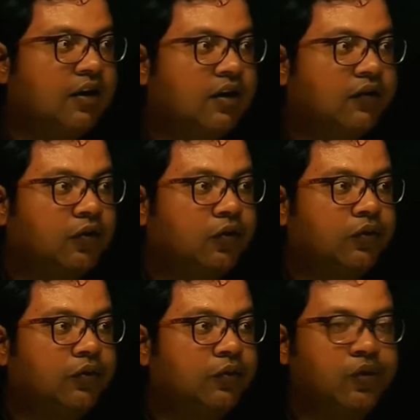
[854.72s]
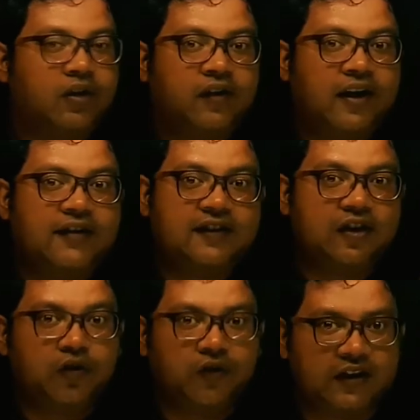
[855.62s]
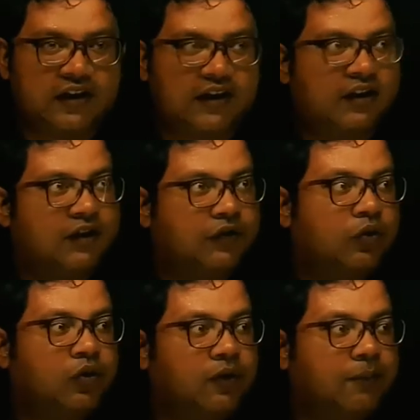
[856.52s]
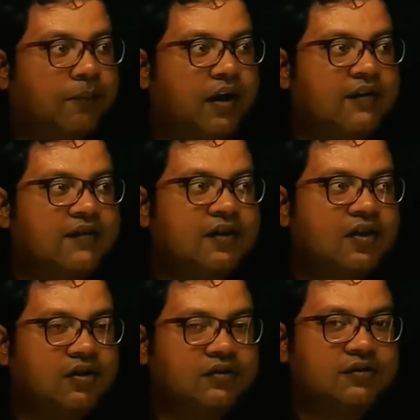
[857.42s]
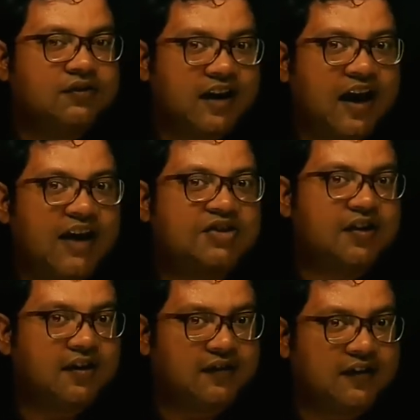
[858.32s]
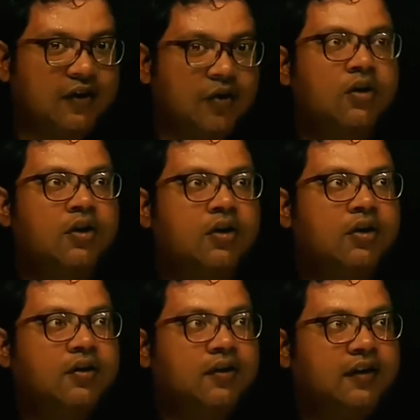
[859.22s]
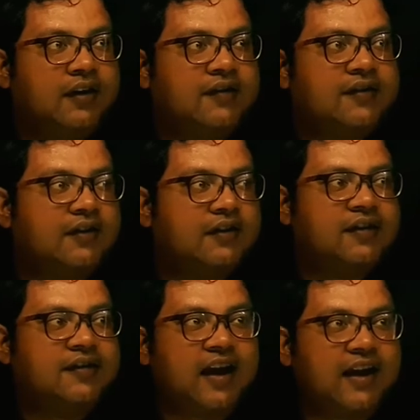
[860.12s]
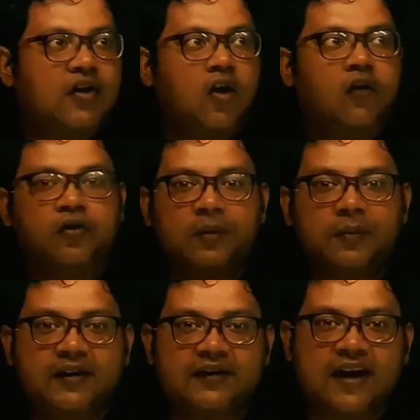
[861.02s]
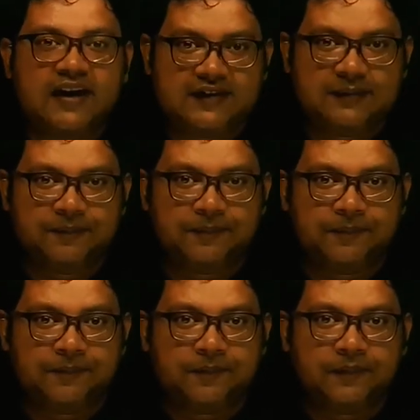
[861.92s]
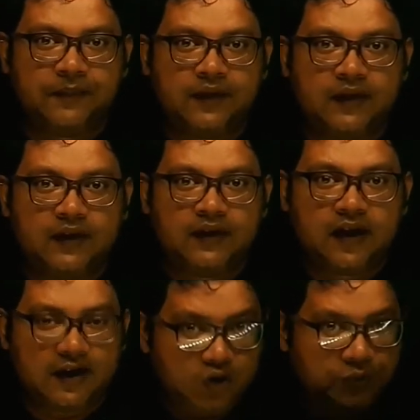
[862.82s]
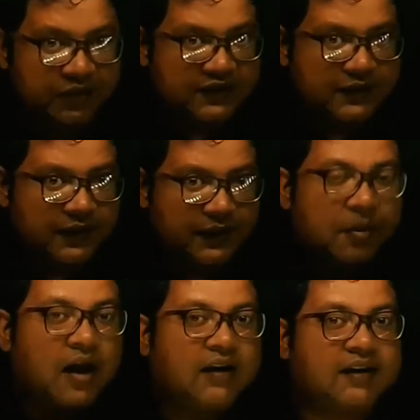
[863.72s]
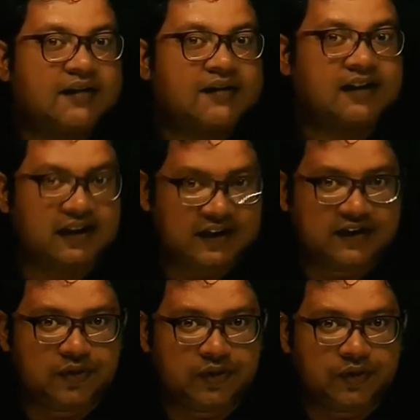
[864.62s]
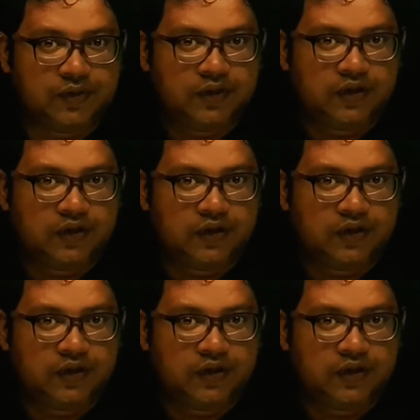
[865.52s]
So we will write 0 over here. So +/0 is the sign of commensalism. I hope this part is clear to you.